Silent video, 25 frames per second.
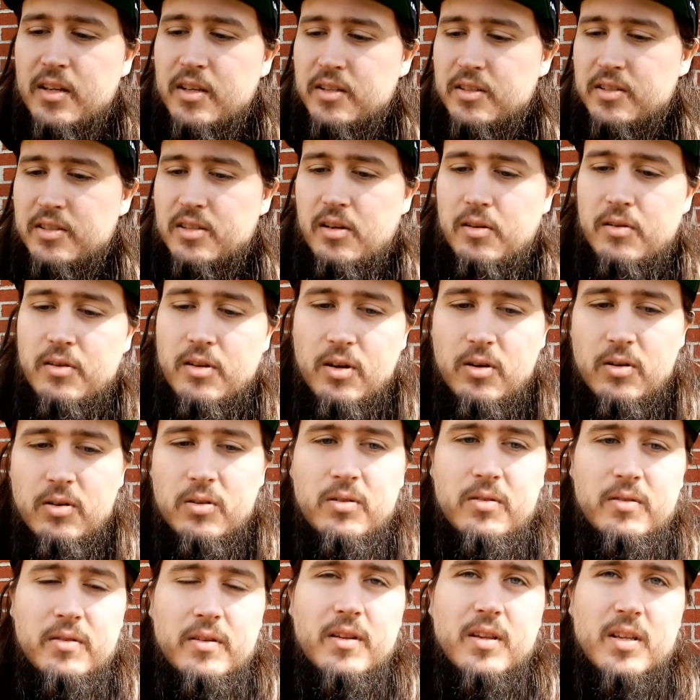So
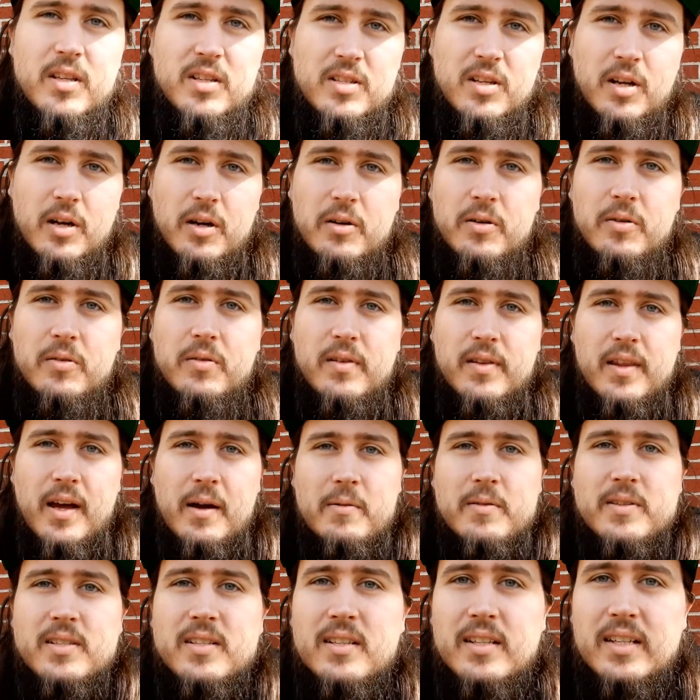that
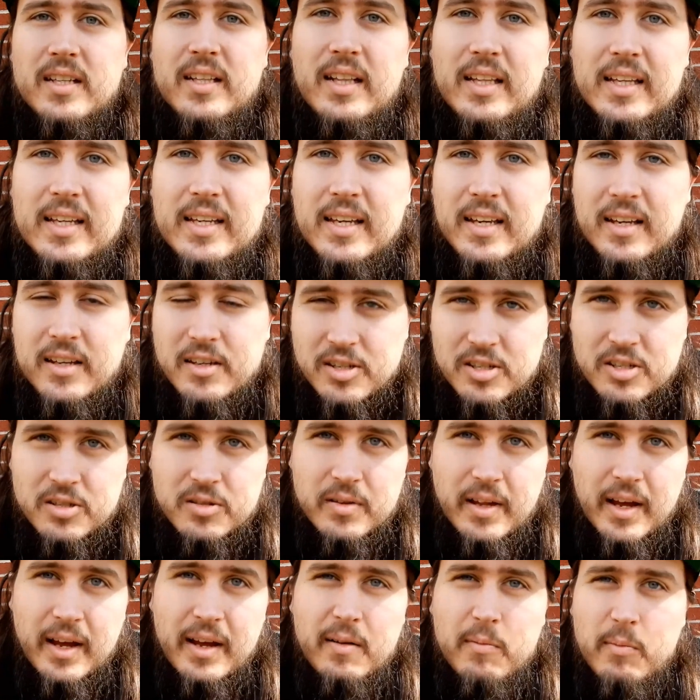was a leaking issue
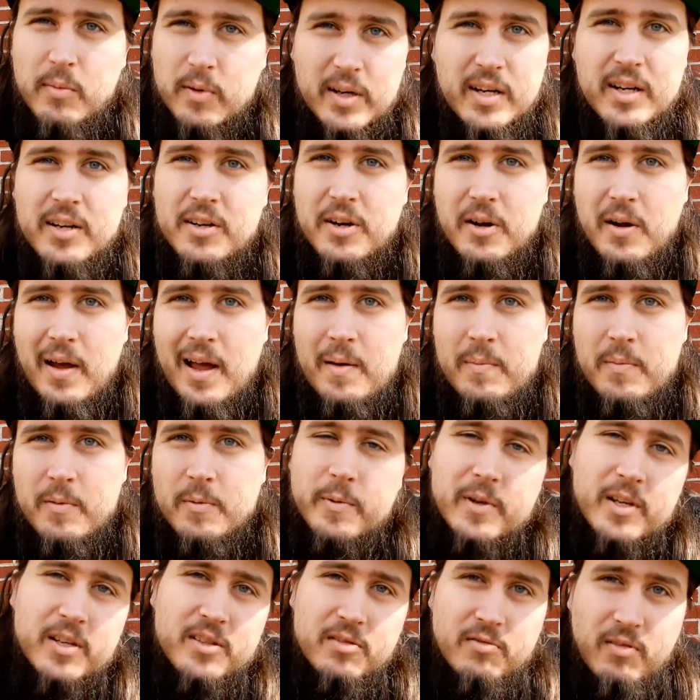that we didn't know happened
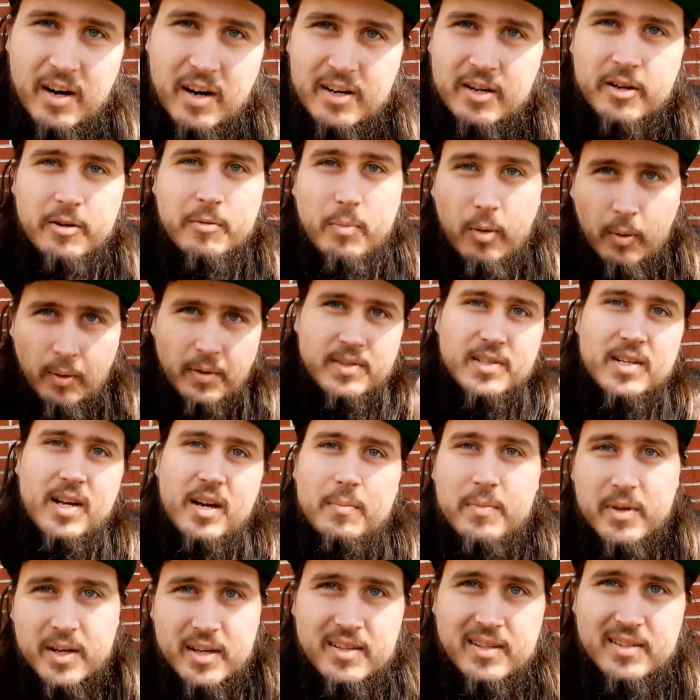because the radiator points
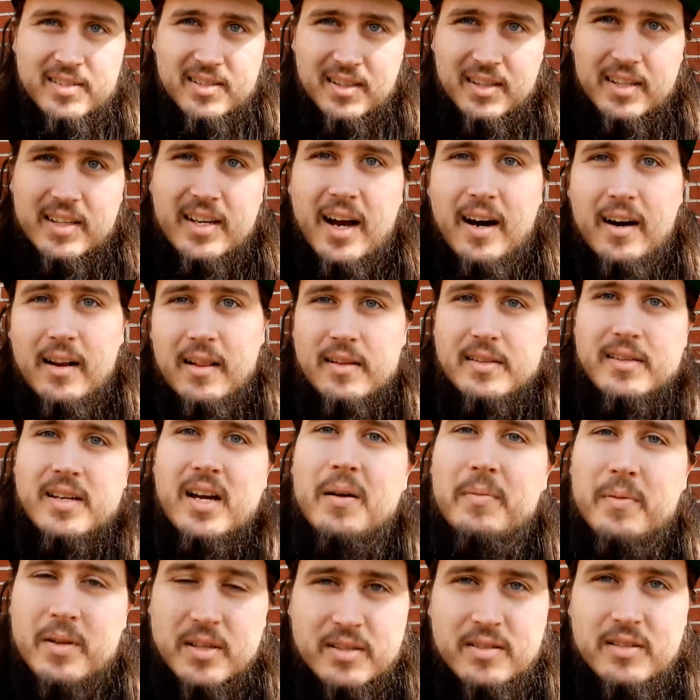up and it doesn't leak out of the
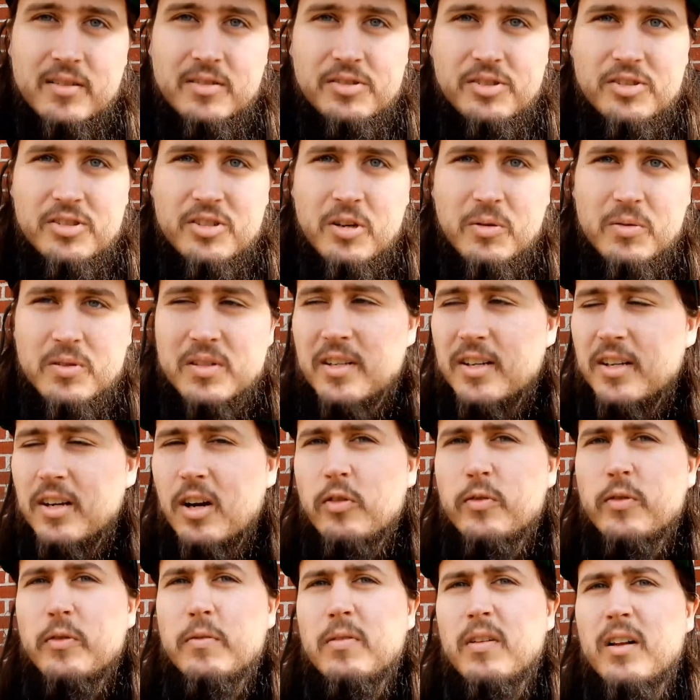top because it'll just go into the
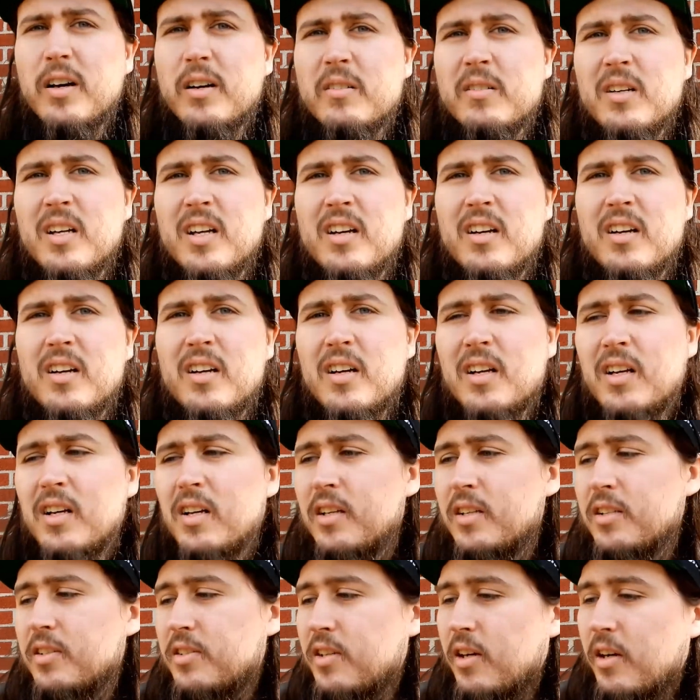overflow.
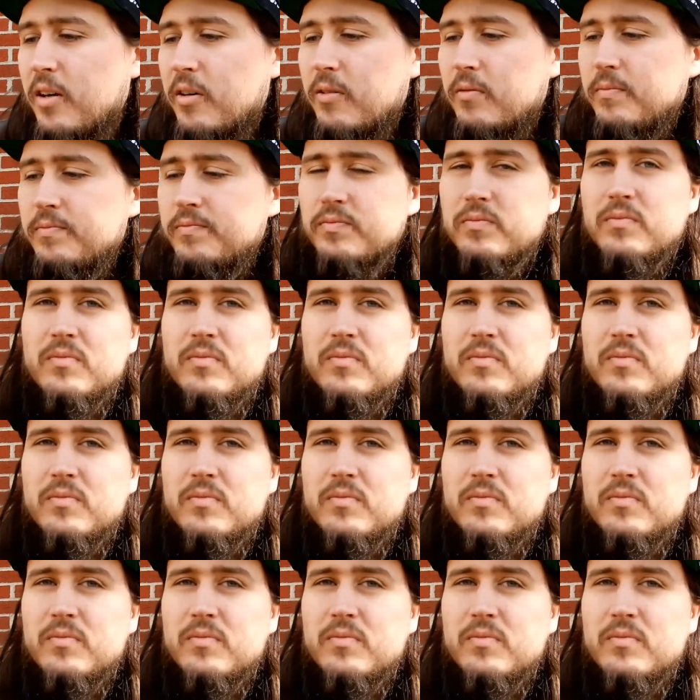So